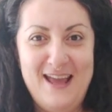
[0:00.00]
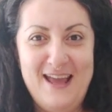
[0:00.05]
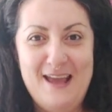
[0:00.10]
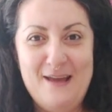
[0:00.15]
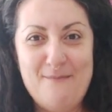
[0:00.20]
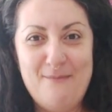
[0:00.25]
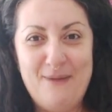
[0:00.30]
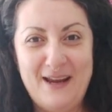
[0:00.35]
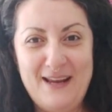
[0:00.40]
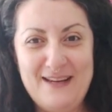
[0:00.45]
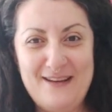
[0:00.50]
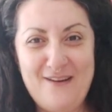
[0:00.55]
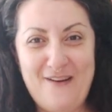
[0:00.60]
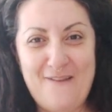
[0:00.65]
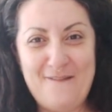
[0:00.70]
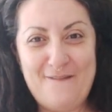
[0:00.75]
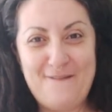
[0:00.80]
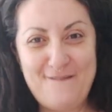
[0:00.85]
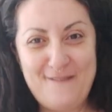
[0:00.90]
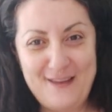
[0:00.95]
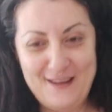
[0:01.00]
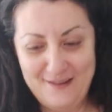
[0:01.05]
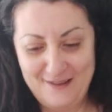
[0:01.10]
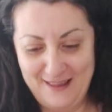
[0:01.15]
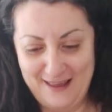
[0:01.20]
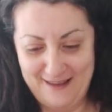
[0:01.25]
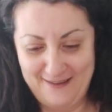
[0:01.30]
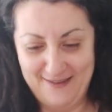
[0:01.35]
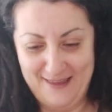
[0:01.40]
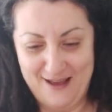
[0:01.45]
It might not feel
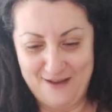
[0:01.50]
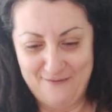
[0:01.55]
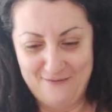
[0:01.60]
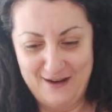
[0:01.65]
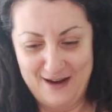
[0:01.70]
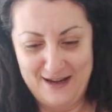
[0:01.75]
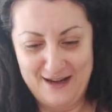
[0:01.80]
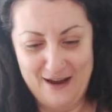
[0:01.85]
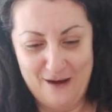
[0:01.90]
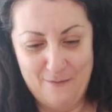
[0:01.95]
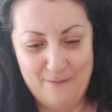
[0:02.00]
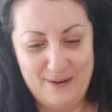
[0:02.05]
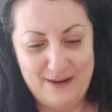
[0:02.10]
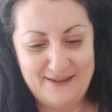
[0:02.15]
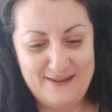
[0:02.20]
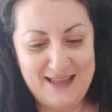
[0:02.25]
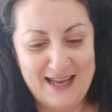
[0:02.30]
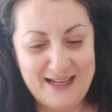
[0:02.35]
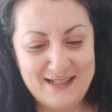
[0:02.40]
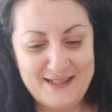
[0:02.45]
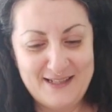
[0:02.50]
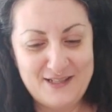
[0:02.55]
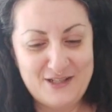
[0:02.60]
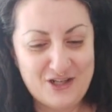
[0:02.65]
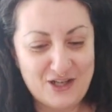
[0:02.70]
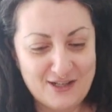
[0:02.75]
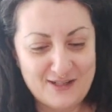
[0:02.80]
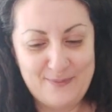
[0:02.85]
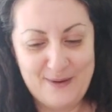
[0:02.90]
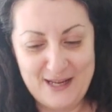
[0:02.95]
like that right now, but that's
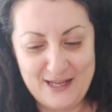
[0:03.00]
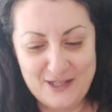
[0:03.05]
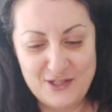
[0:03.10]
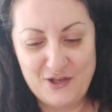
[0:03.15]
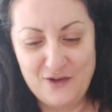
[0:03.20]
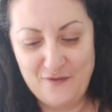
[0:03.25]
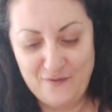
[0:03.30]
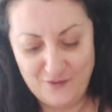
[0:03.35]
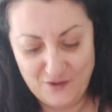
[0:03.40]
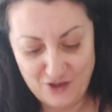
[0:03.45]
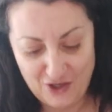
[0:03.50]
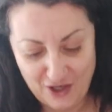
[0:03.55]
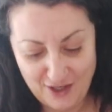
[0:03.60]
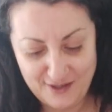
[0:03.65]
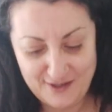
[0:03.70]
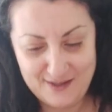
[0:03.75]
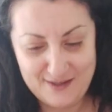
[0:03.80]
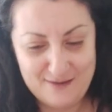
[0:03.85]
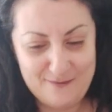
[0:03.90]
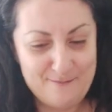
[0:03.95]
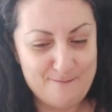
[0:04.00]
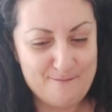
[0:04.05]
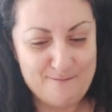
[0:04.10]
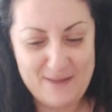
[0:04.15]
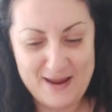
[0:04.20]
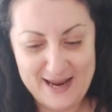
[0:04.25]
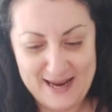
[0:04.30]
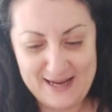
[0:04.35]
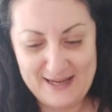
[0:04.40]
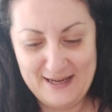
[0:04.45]
just because you've just
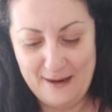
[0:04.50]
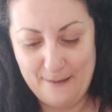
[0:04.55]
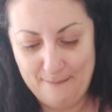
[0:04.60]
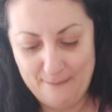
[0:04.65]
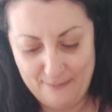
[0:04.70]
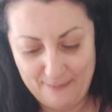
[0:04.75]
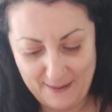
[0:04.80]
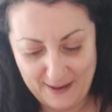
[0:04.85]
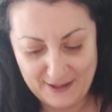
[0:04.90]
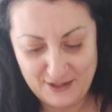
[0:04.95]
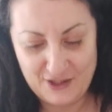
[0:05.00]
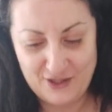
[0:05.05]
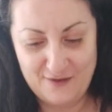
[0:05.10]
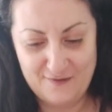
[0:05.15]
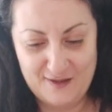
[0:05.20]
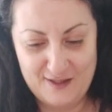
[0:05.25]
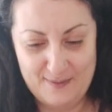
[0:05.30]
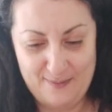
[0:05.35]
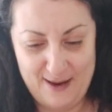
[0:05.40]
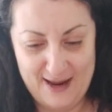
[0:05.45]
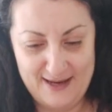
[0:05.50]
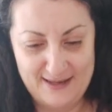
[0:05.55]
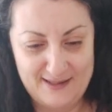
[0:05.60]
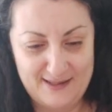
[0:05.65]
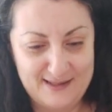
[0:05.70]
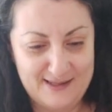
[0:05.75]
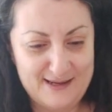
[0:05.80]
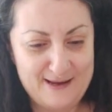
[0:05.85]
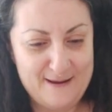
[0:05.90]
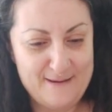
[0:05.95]
made a bunch of
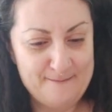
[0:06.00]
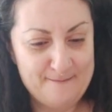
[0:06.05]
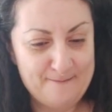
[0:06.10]
space.